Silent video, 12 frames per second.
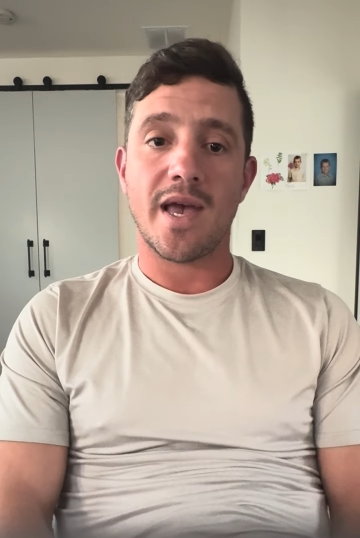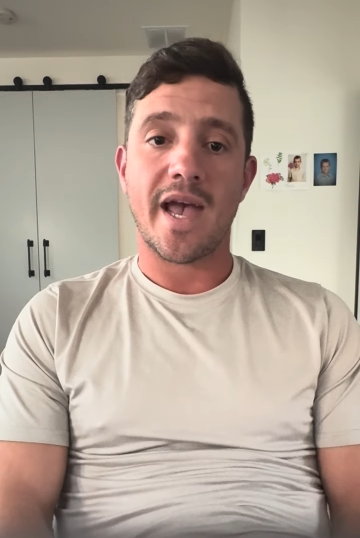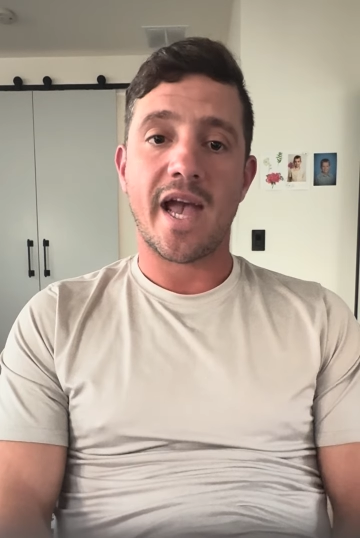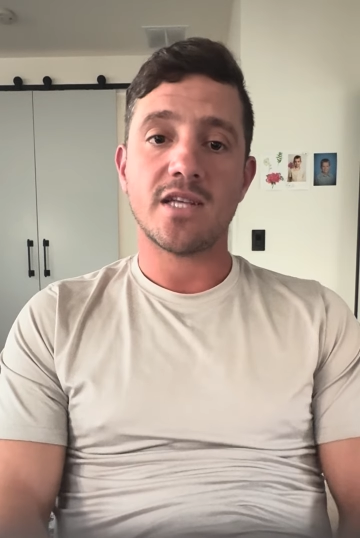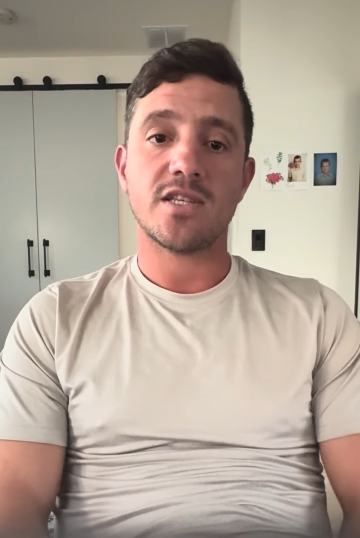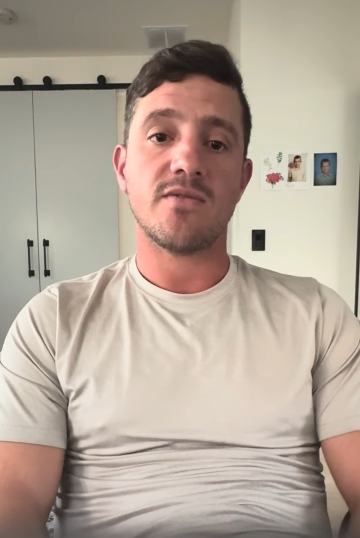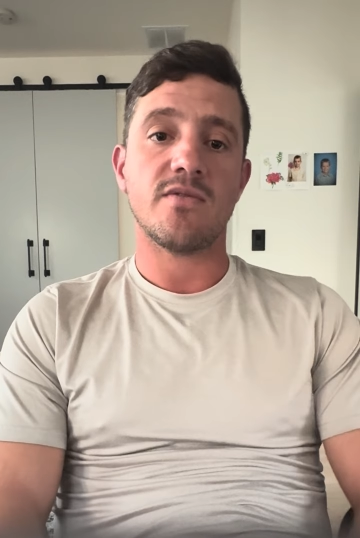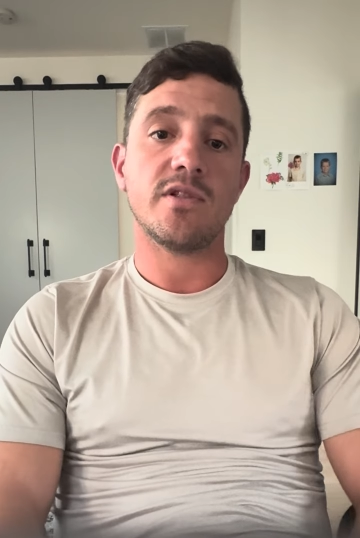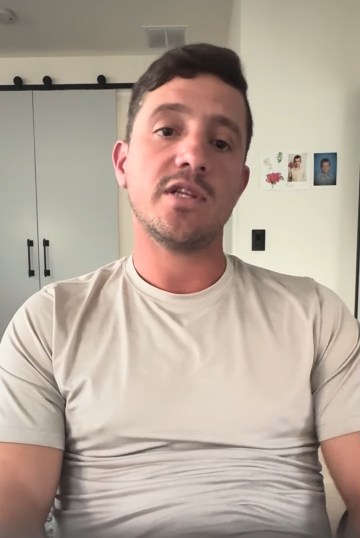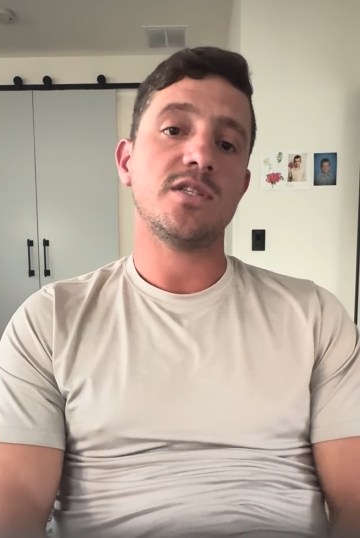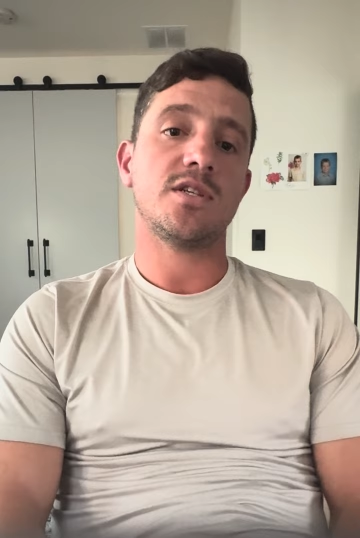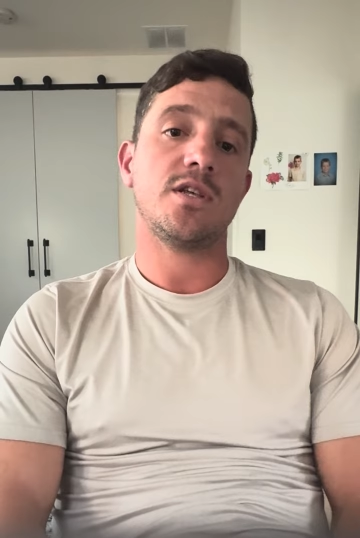active
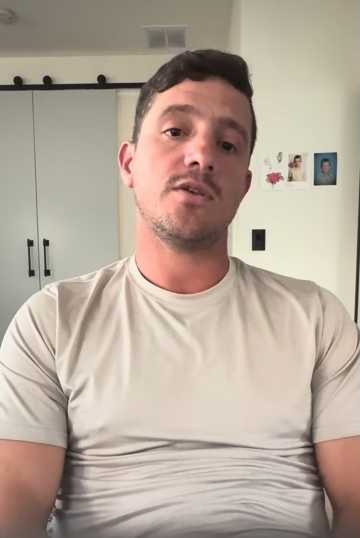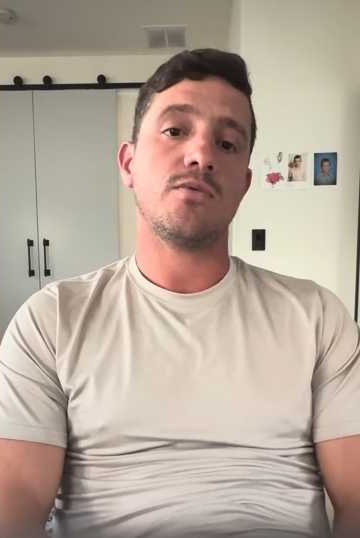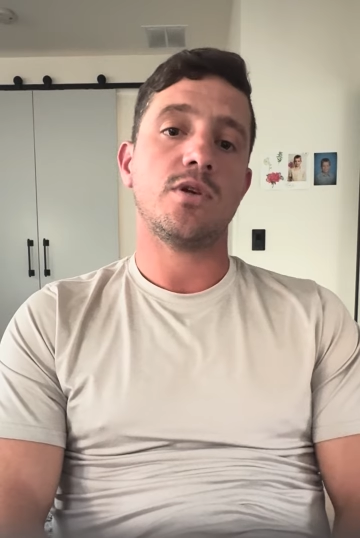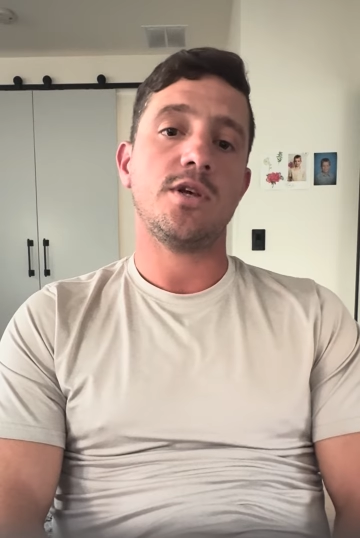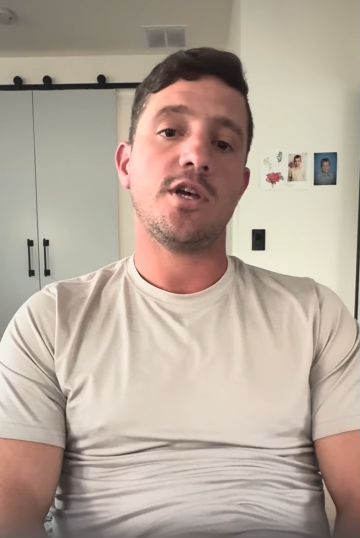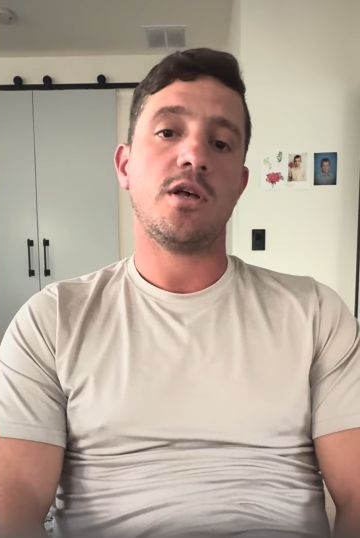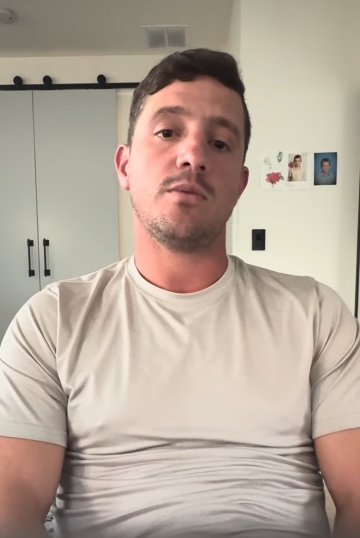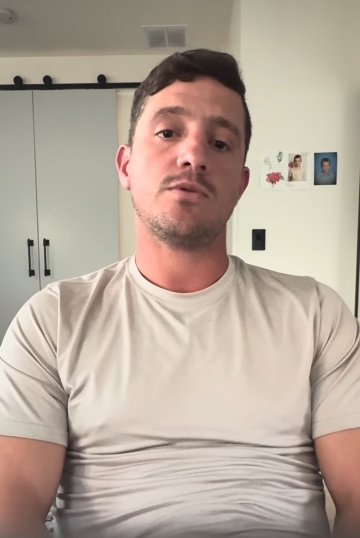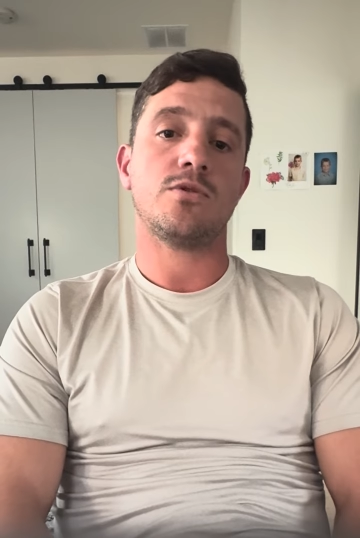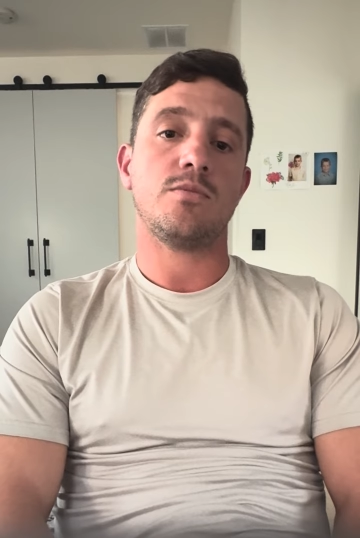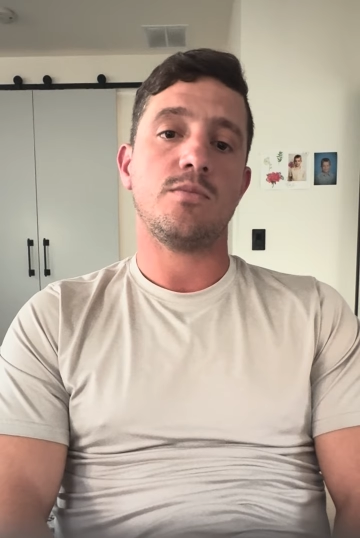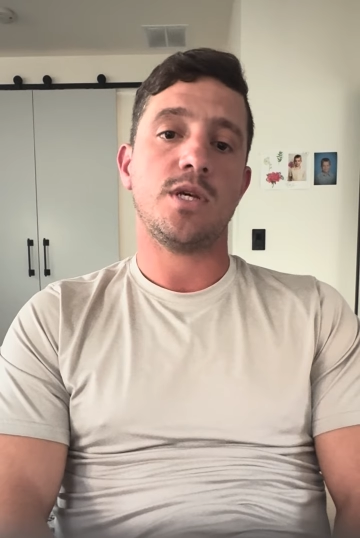listening really helps
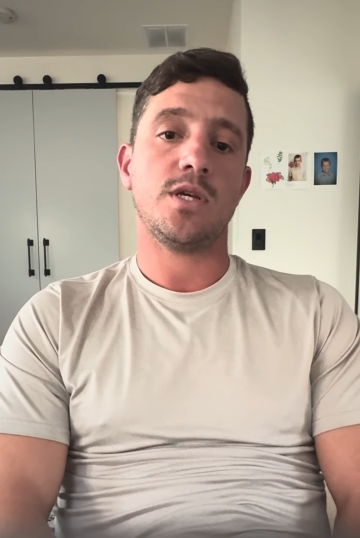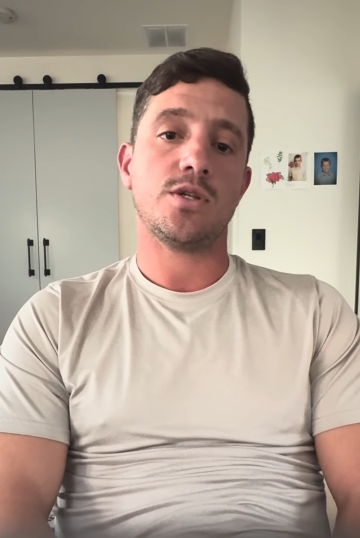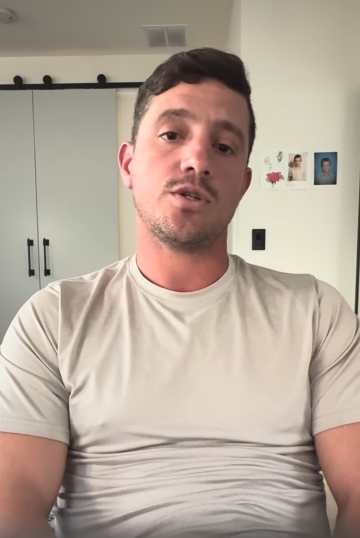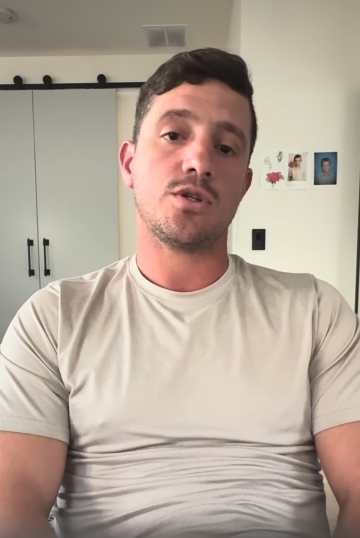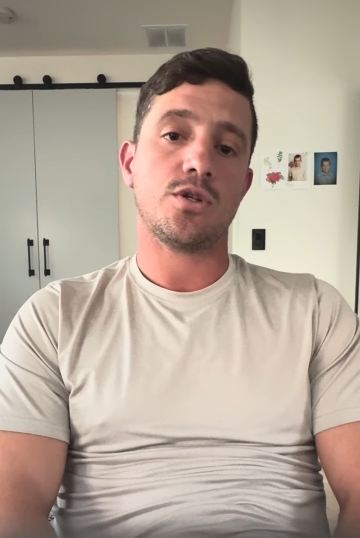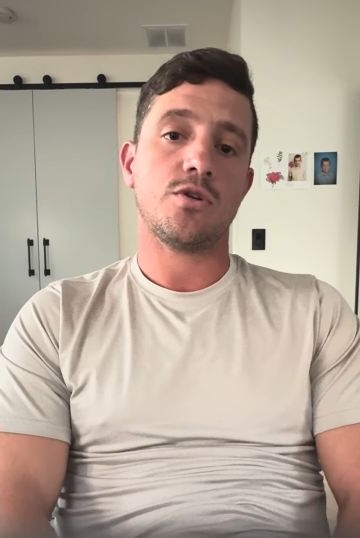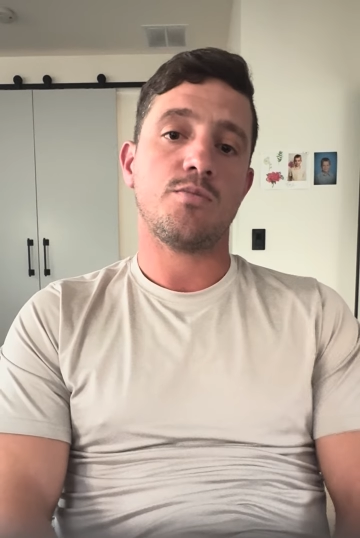to make sure